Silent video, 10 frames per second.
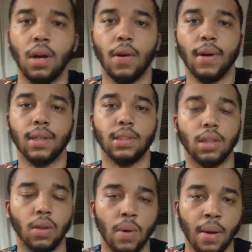All right,
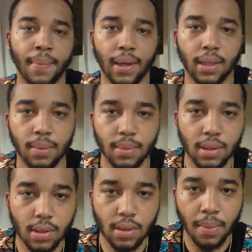Shalom Akim
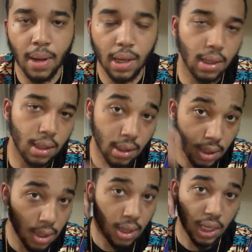Samak here,
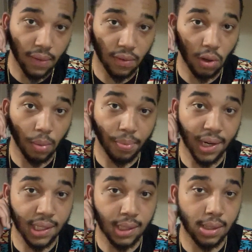giving all
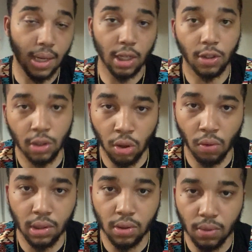praises, honor, and
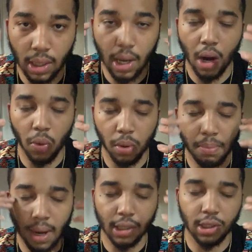glory to Yahweh
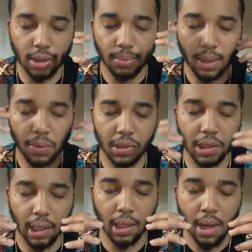by Hashem
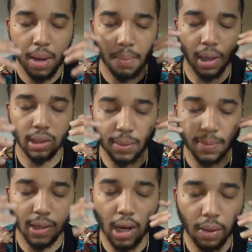Yahushai, by Hashem
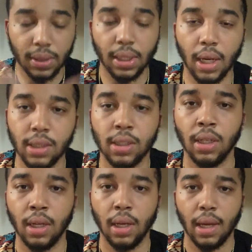Rakak Wadash,
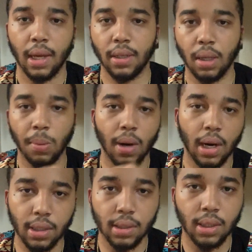and double
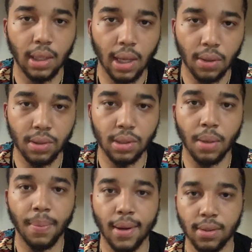honors to the elders and
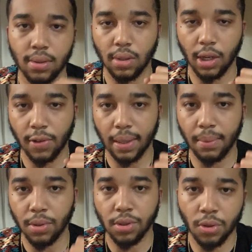apostles, our great
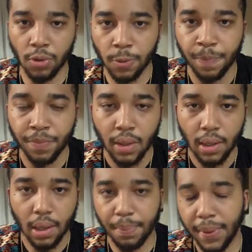millstone,
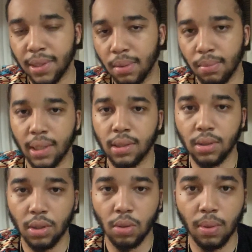and peace and blessing
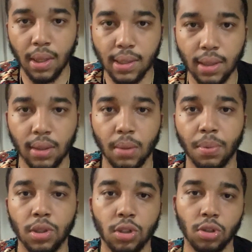to you brothers out there
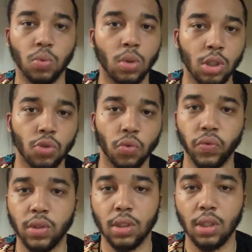pushing this word in truth
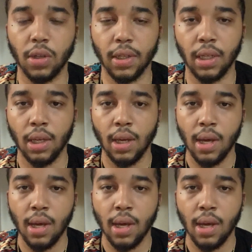and sincerity.